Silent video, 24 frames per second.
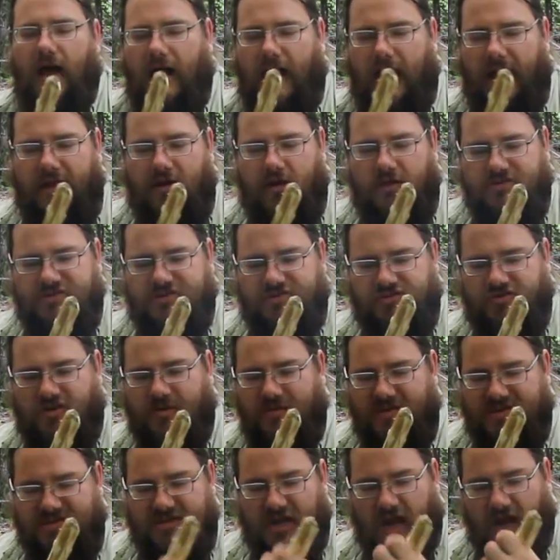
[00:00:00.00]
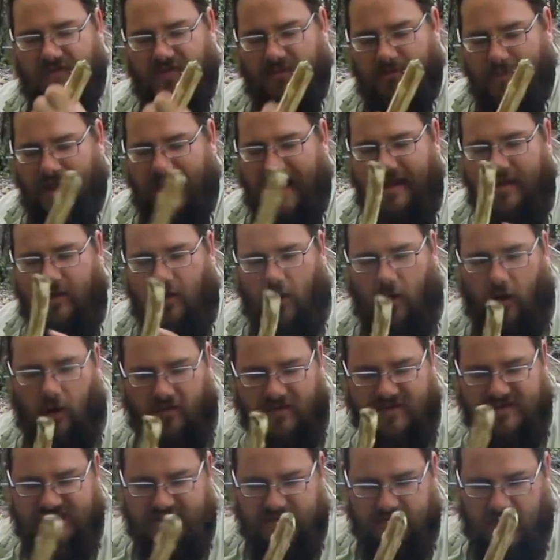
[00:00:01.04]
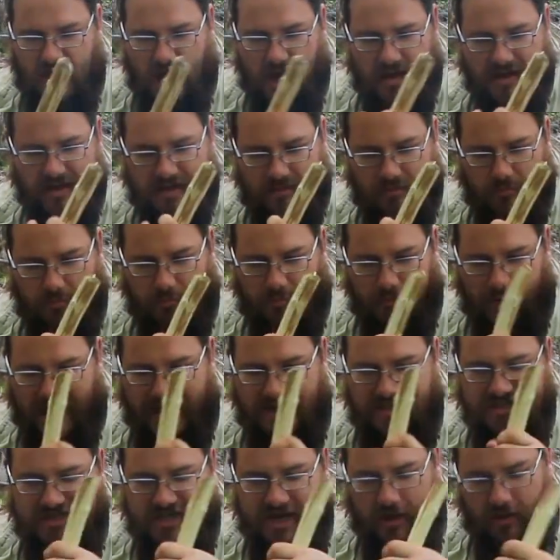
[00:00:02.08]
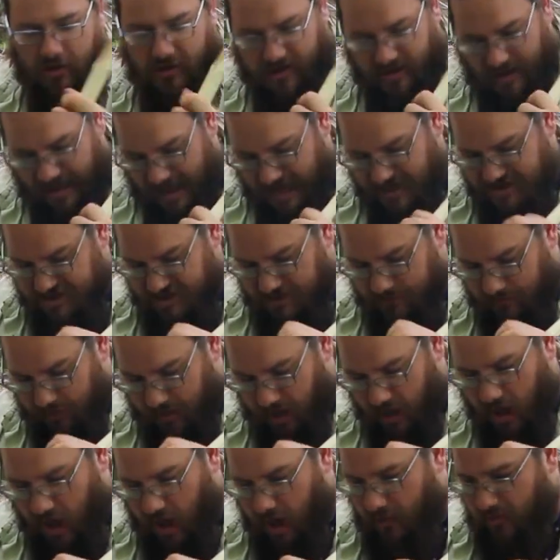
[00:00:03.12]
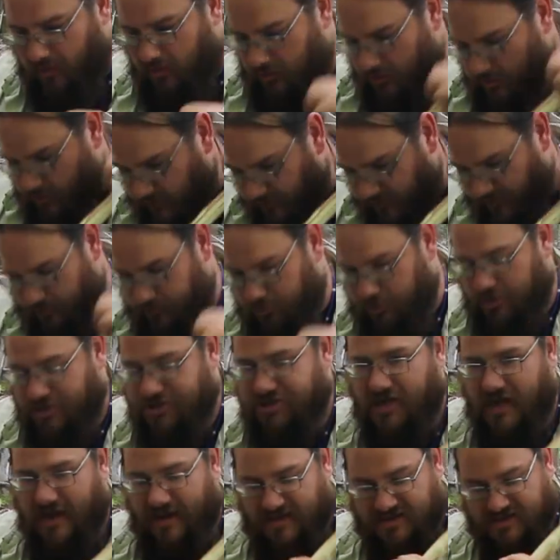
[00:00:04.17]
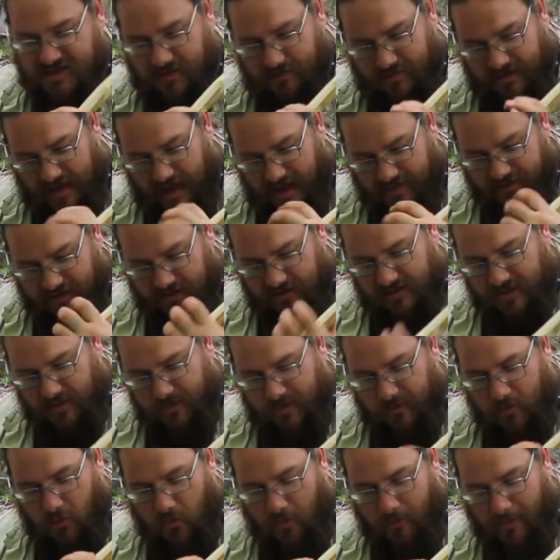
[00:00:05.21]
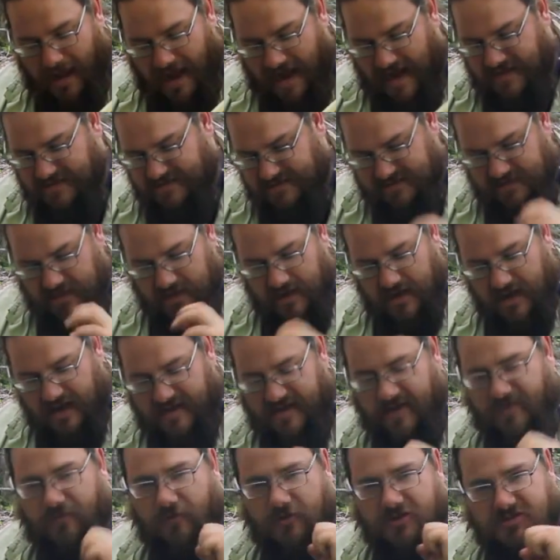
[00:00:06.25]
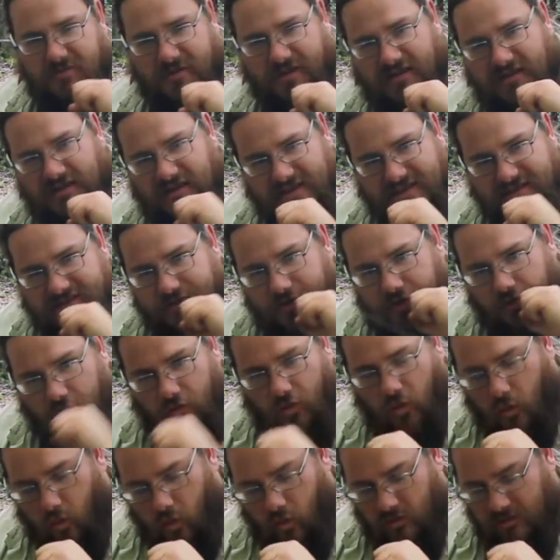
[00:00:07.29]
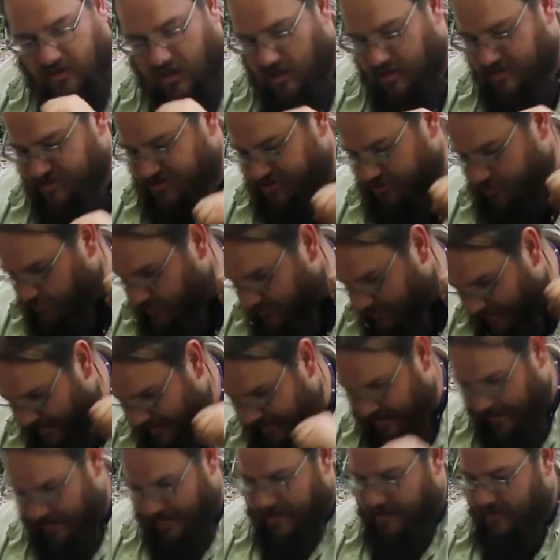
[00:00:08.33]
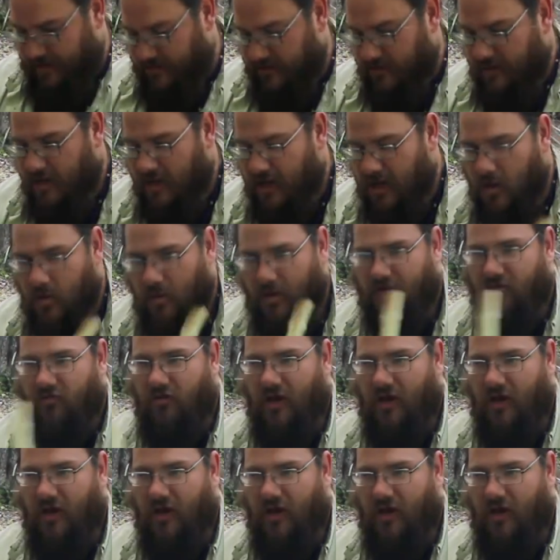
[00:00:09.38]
I can also trim this off and make all this knotted branched area actually a pommel for pushing, and it's going to be having a little bit more mass, therefore it's going to be a little easier to hold on to with my hand when